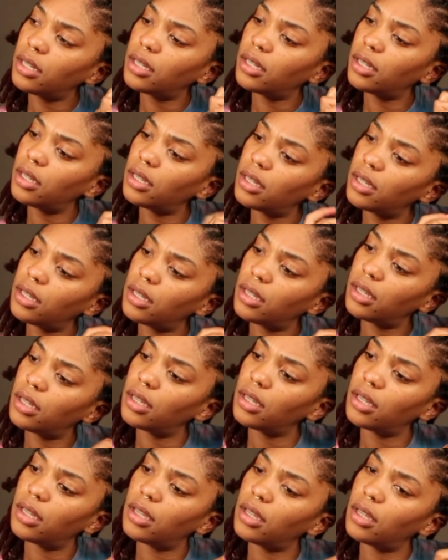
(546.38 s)

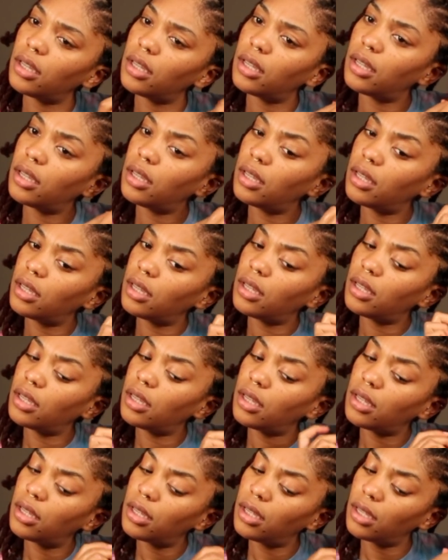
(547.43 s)

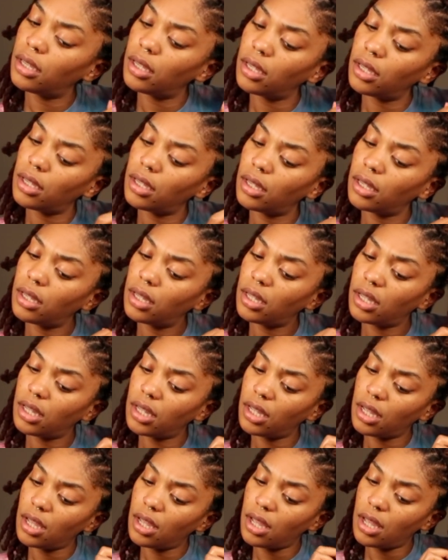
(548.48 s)

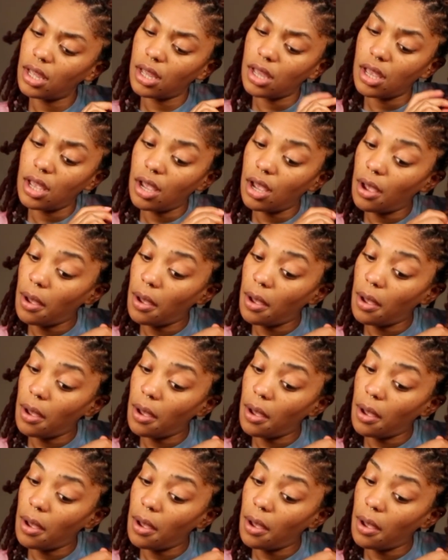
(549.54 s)
Nobody speaks.